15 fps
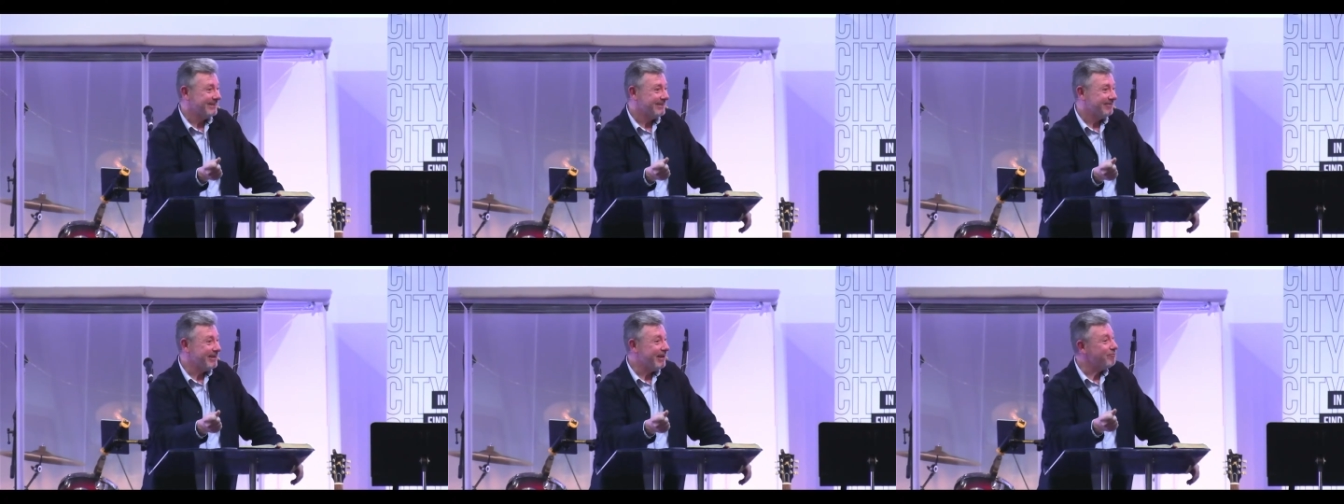
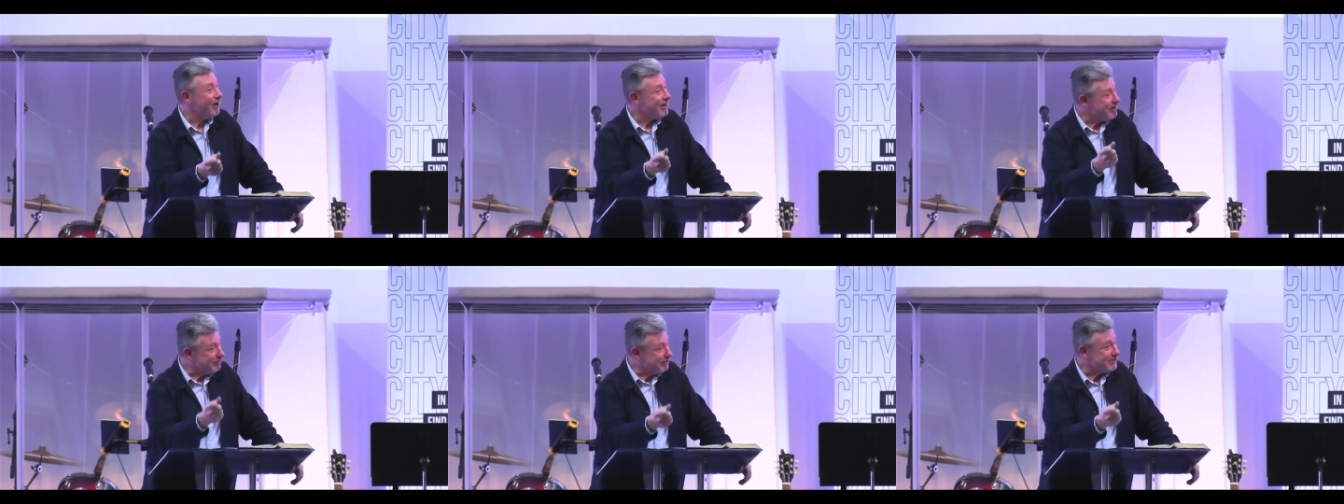We had
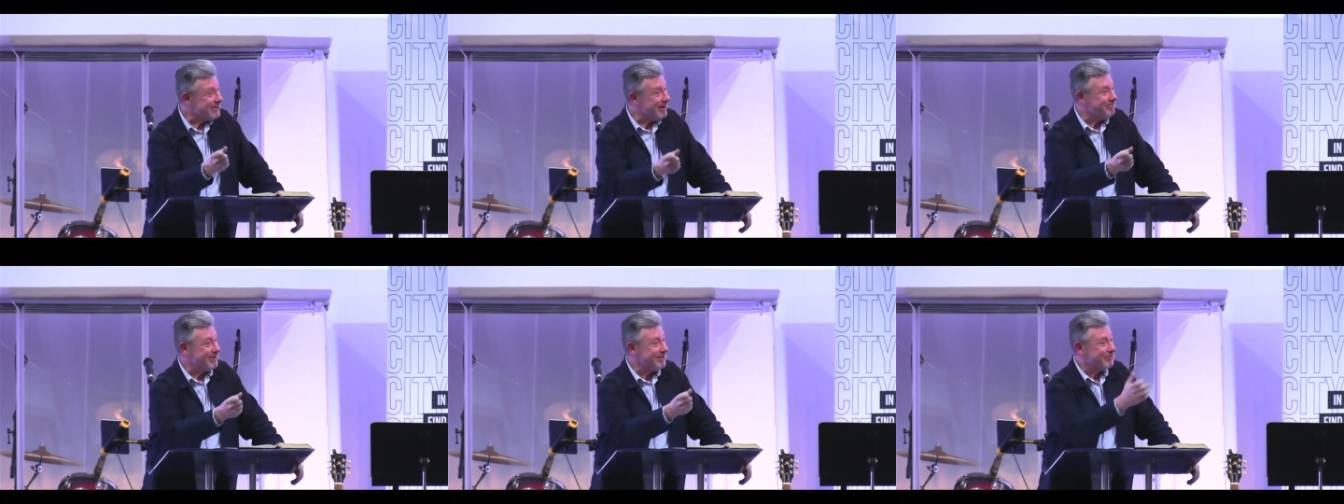wonderful
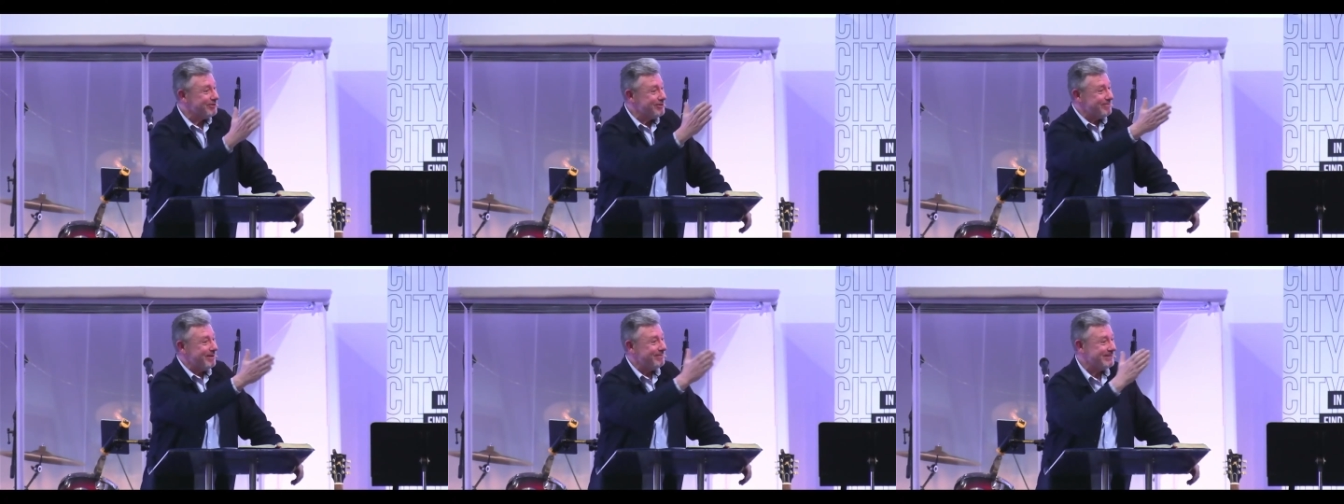suppers with
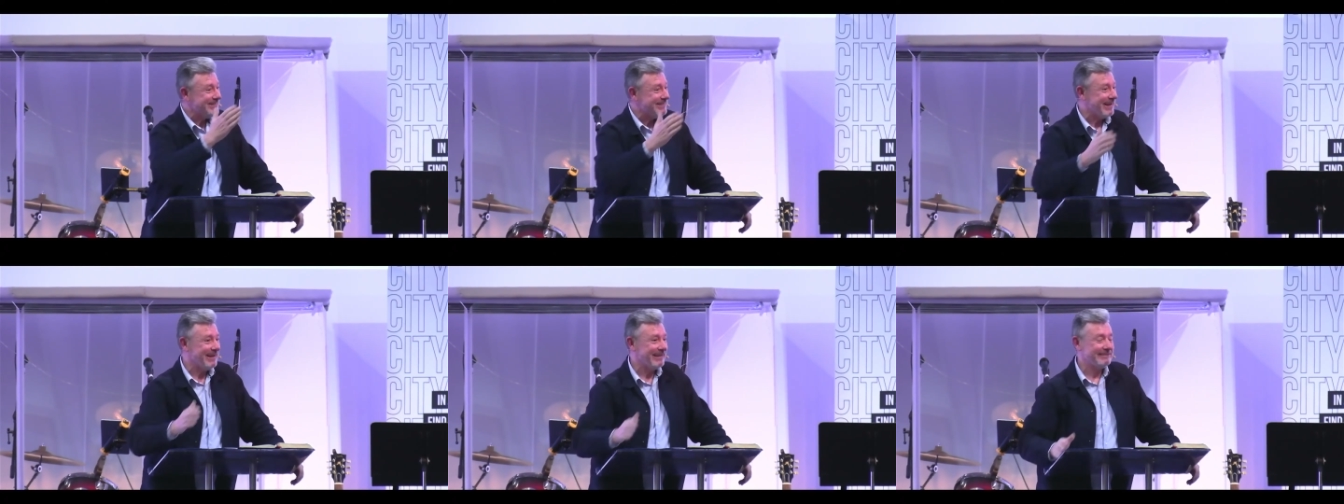your mum and
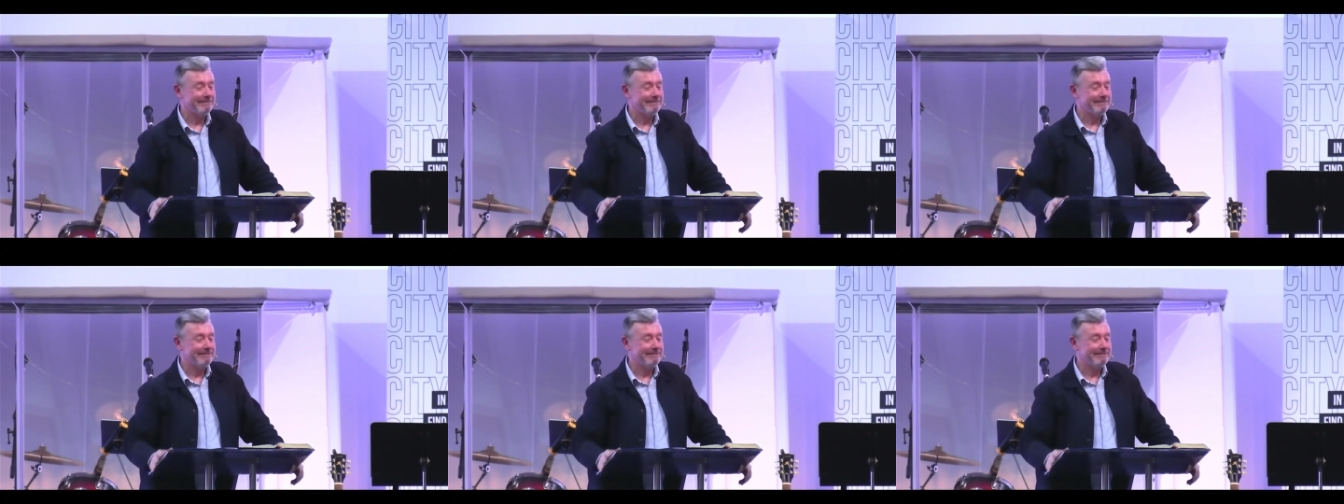dad.